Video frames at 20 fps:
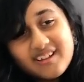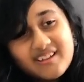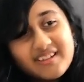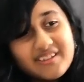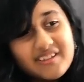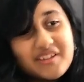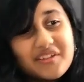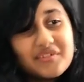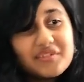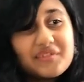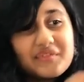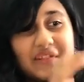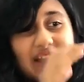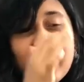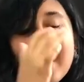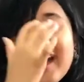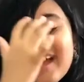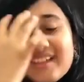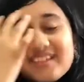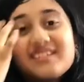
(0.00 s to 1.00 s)

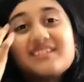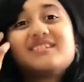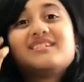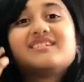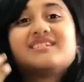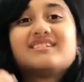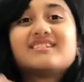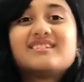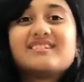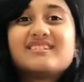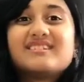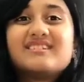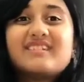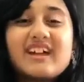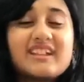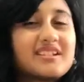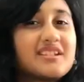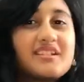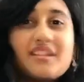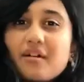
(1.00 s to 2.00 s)
Newsflash,
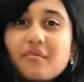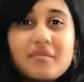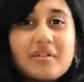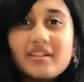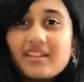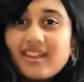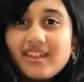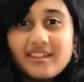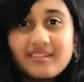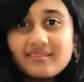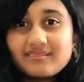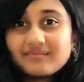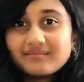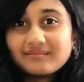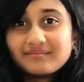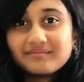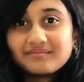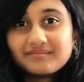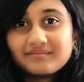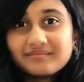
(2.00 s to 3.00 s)
that's not working.
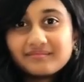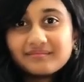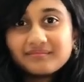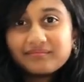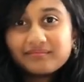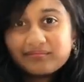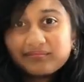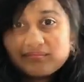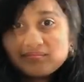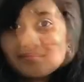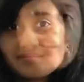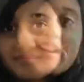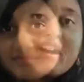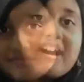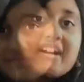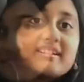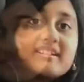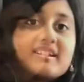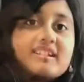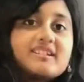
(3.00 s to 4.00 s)
The
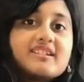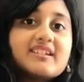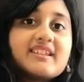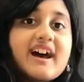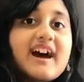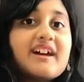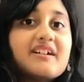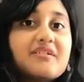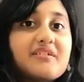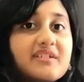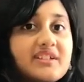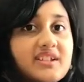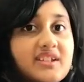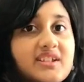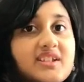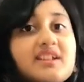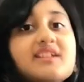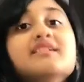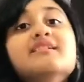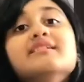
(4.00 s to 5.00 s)
answer to that
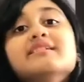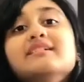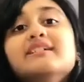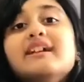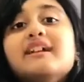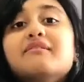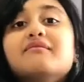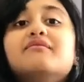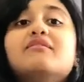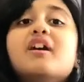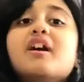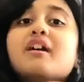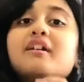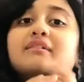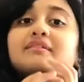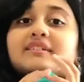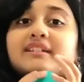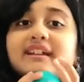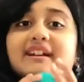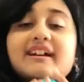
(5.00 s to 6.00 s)
question
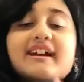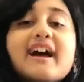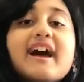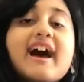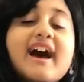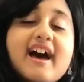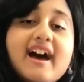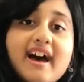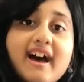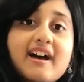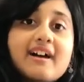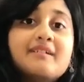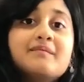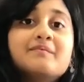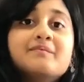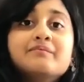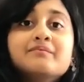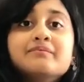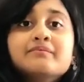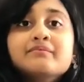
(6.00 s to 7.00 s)
involves air.
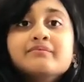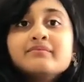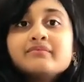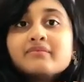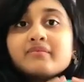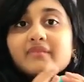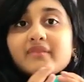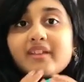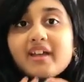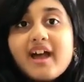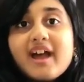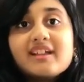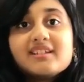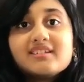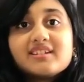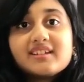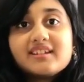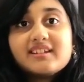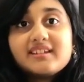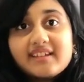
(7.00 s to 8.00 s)
And
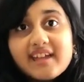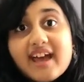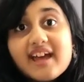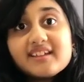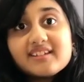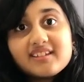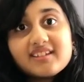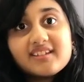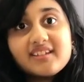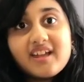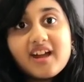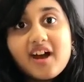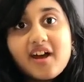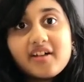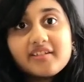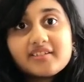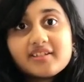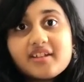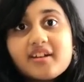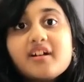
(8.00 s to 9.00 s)
to get to the
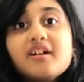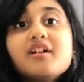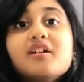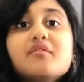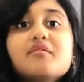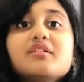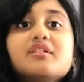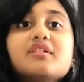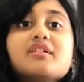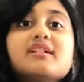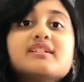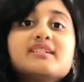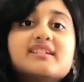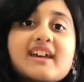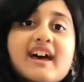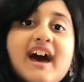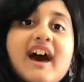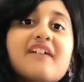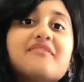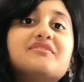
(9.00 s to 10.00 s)
answer, we're going to
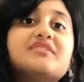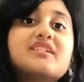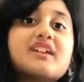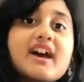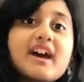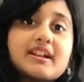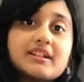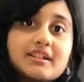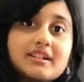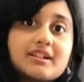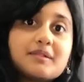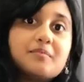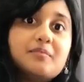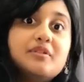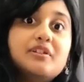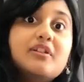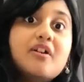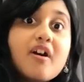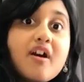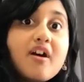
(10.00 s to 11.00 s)
have to
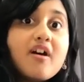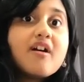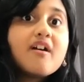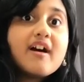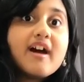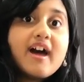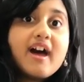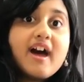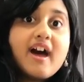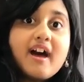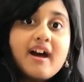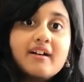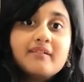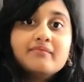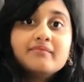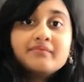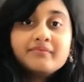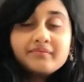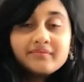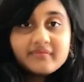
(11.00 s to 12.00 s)
explore air.
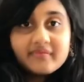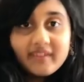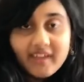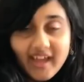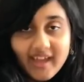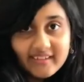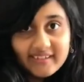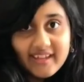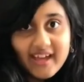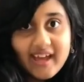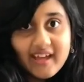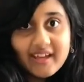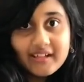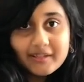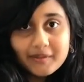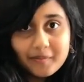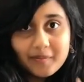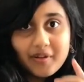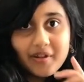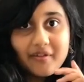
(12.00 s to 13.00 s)
And that
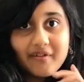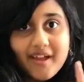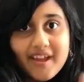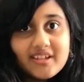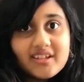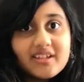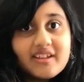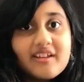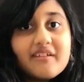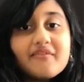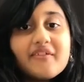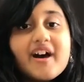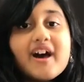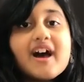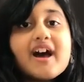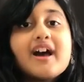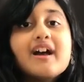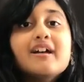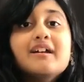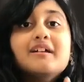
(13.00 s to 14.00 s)
exploration of
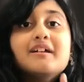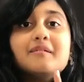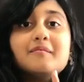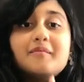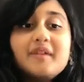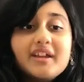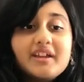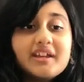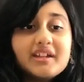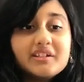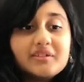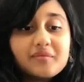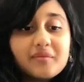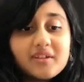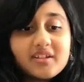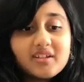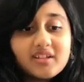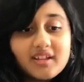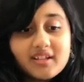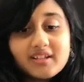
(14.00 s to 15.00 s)
air begins
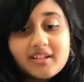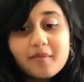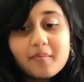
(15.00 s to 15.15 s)
with just a